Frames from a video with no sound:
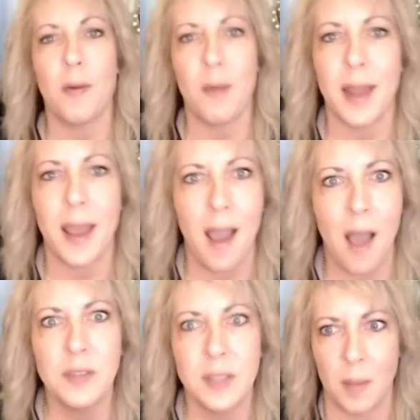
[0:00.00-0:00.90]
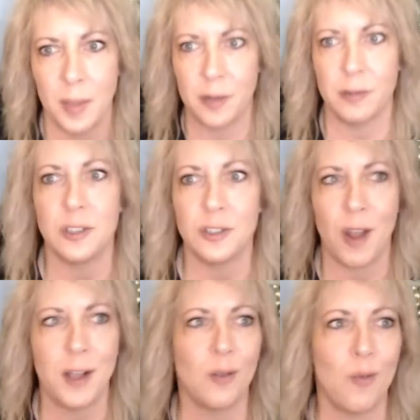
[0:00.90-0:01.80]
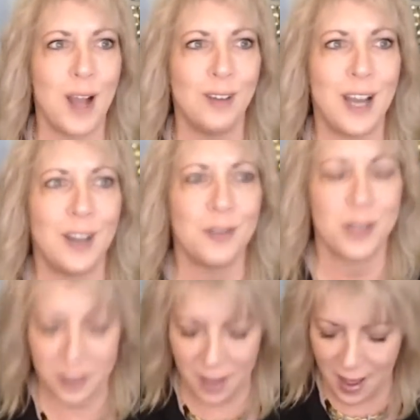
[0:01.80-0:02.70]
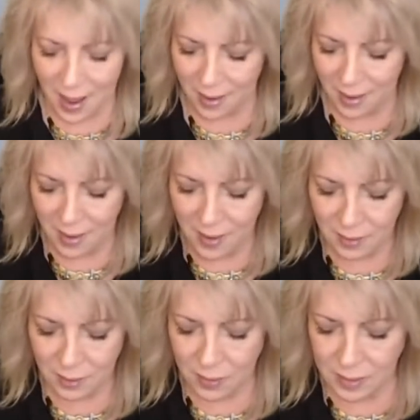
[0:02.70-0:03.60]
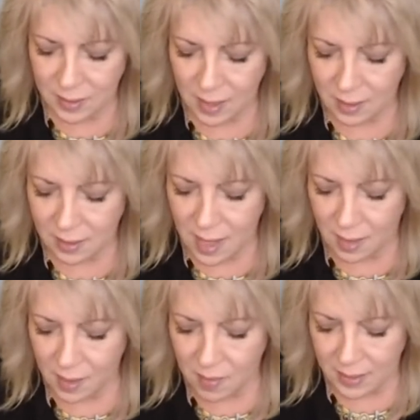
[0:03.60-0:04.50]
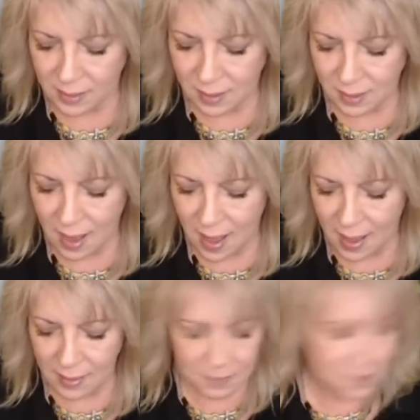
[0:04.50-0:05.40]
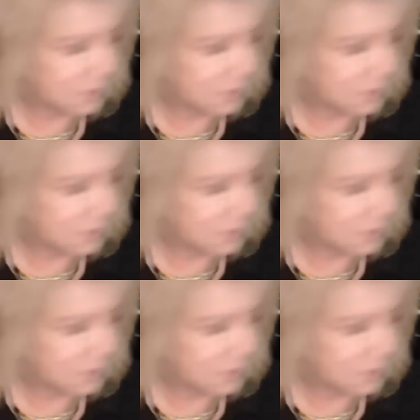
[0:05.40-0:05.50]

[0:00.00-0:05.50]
already have some and you're just trying to round out your set. So instead of selling them as a set,